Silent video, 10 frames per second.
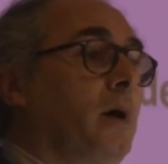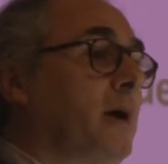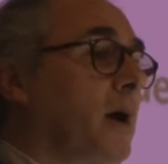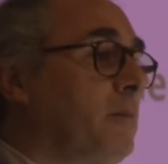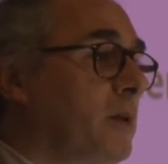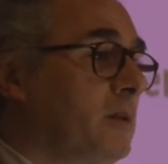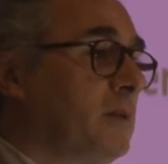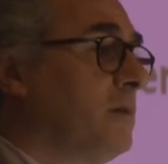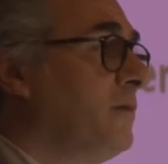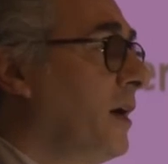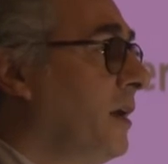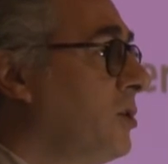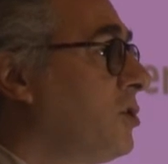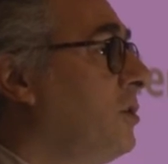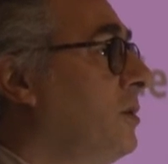common
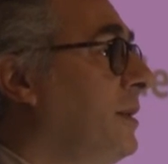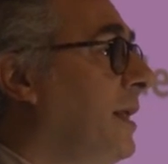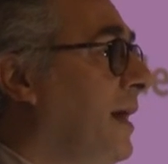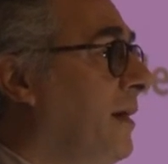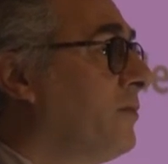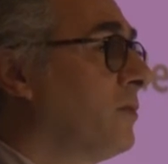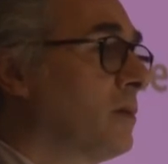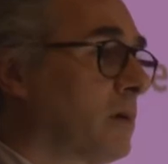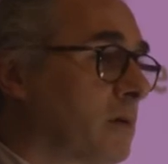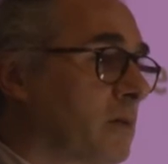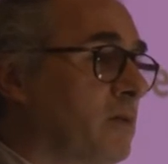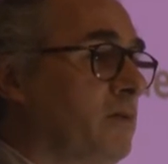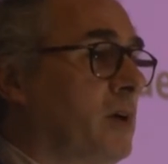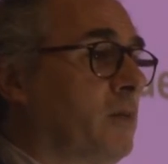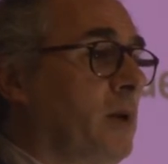variation that have a
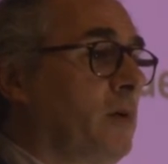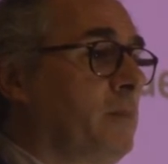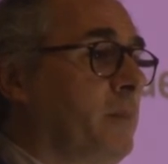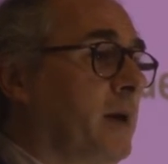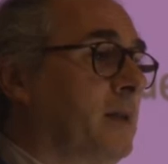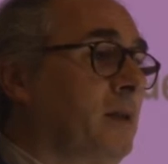very low impact.